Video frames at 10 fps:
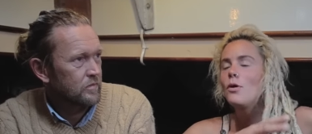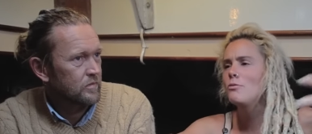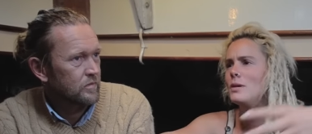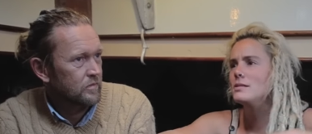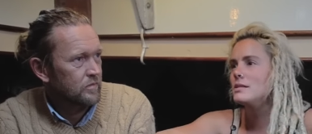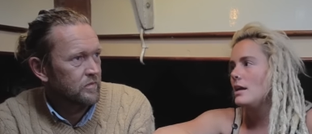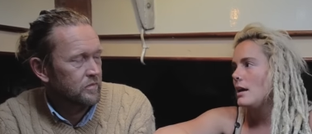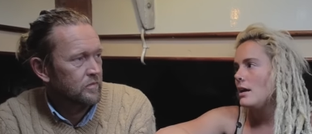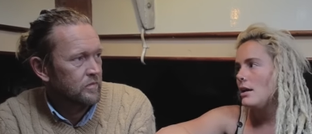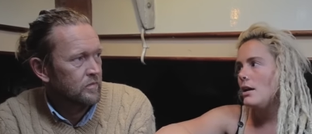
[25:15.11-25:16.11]
Speaker 1: moments,
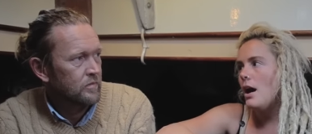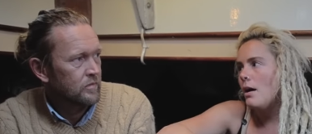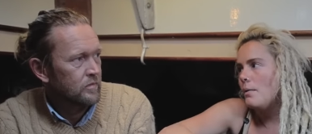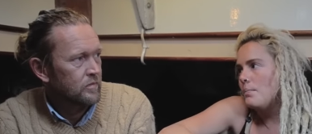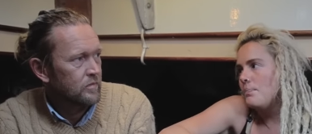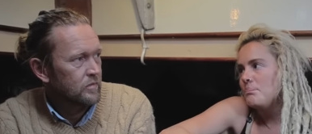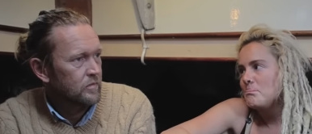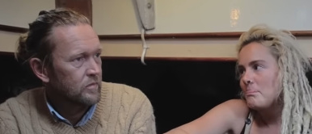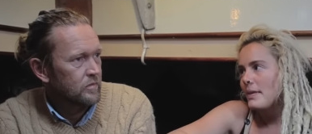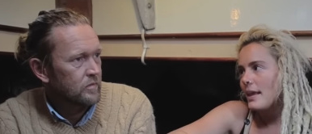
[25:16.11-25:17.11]
um,
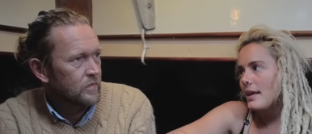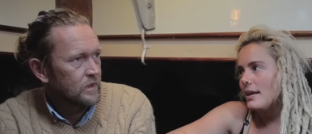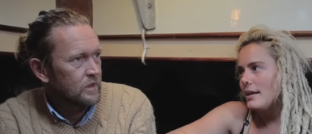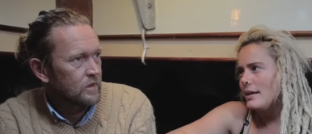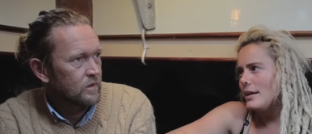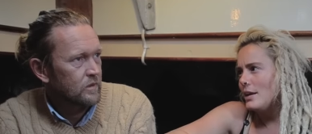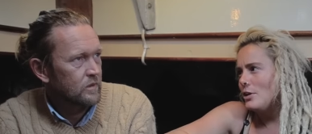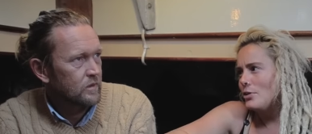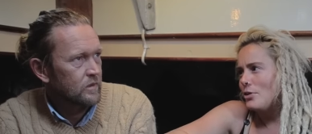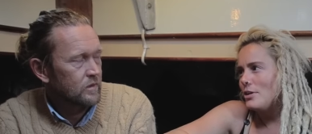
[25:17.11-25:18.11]

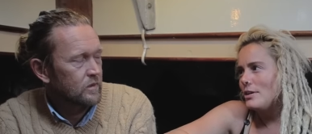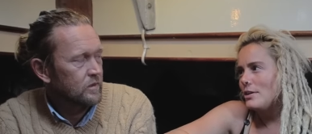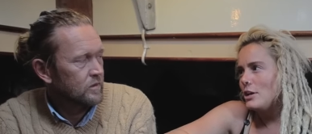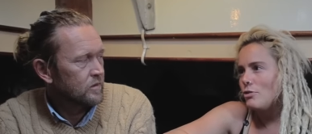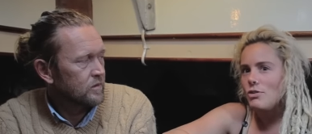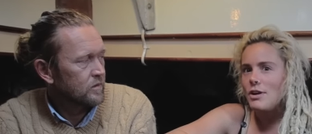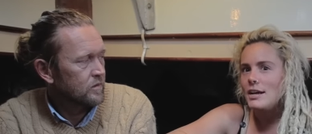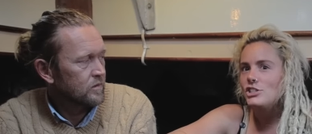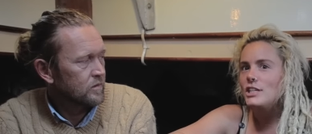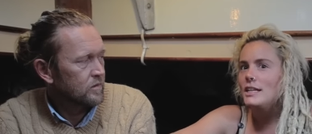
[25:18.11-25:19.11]
you know, you, you're not
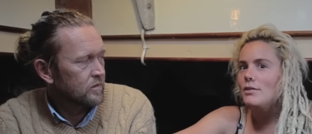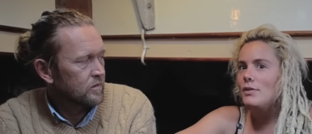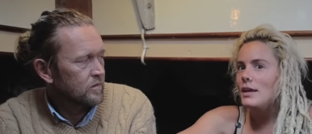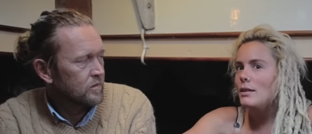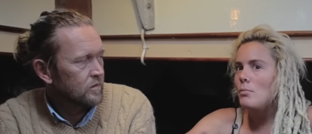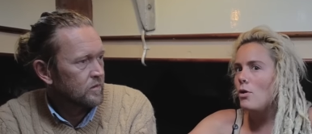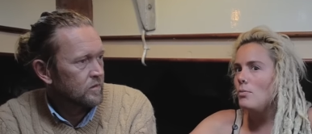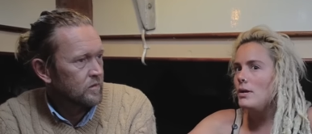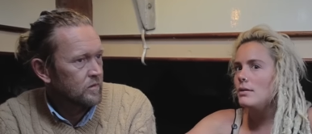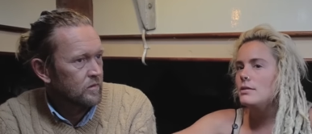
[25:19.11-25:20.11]
actually living in the
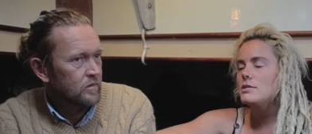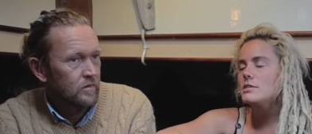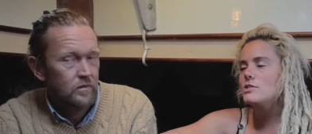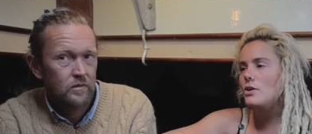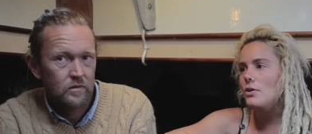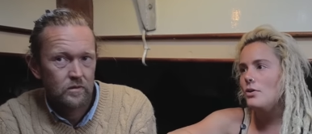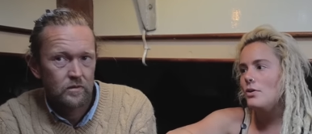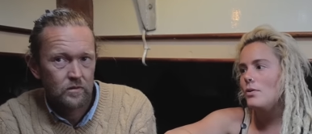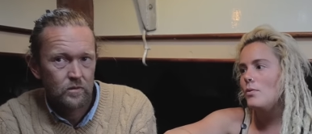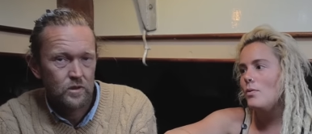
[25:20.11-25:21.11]
moment.
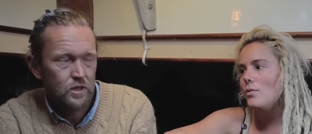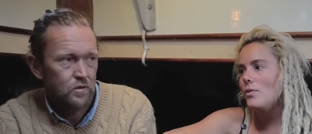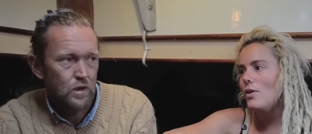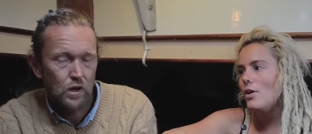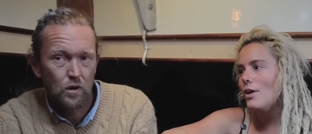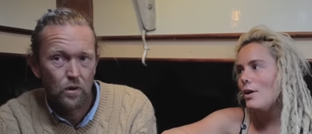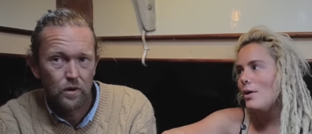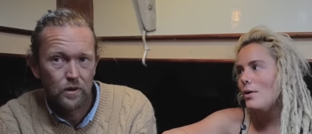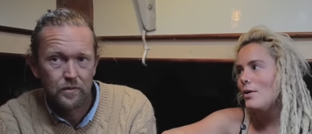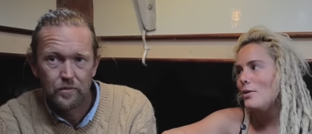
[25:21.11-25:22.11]
So
Speaker 2: we just
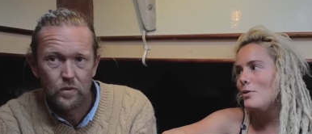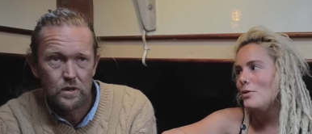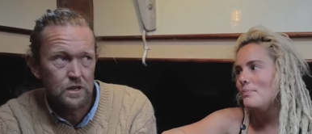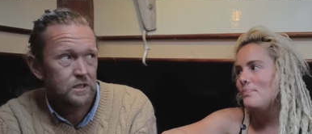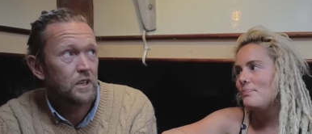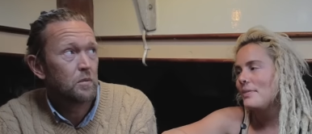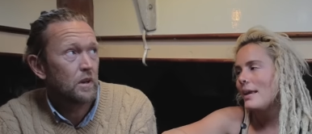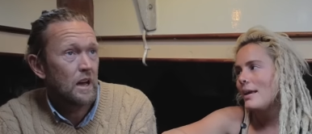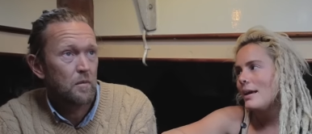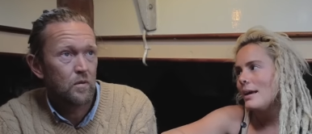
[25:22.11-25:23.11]
record, we just set the
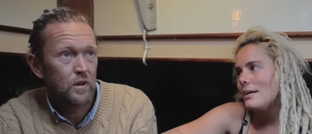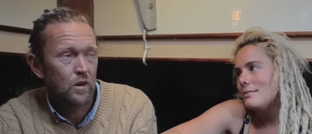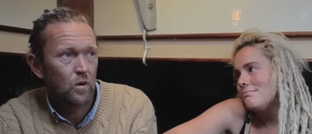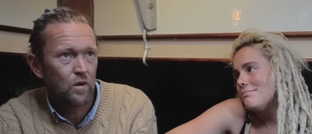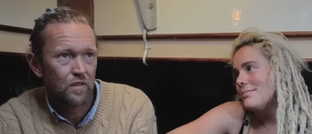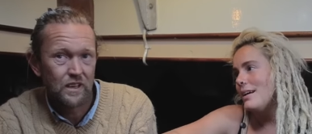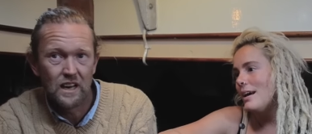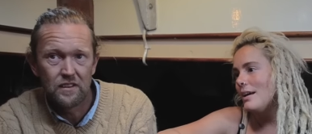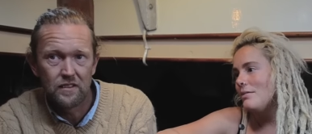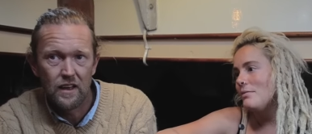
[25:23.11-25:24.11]
camera and record,
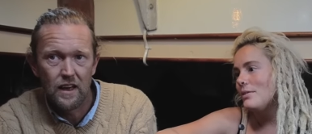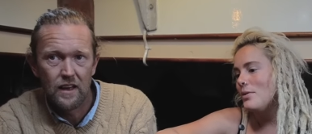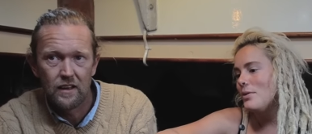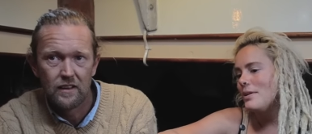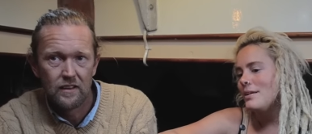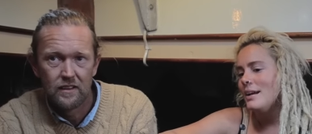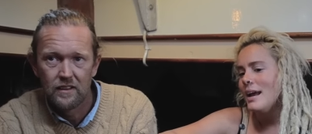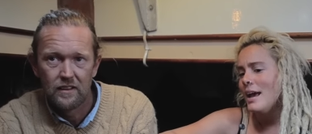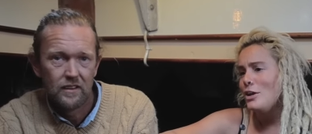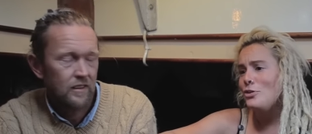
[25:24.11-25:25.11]
forget
Speaker 1: it's and there. Record and,
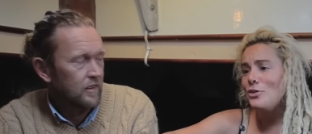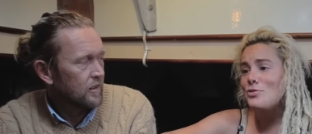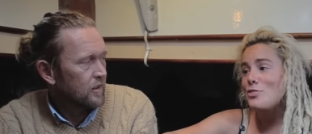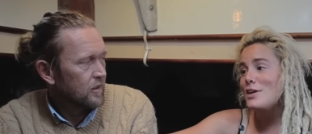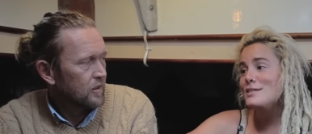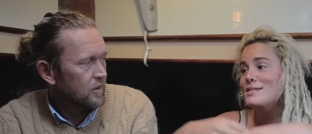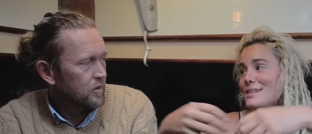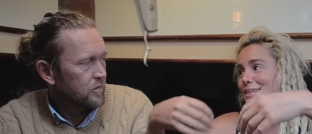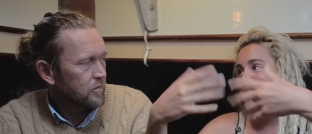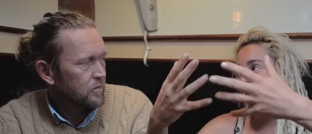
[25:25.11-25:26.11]
you know, the things,
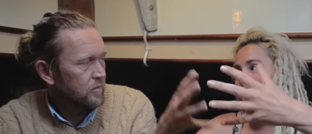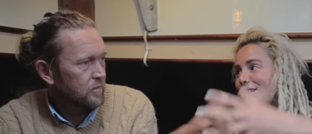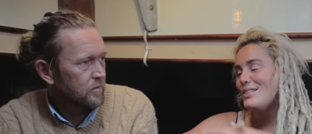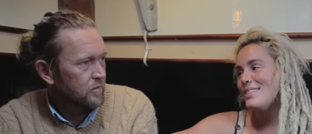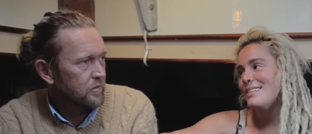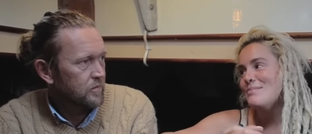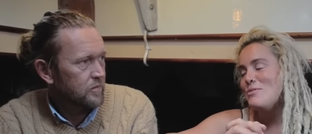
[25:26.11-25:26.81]
that, the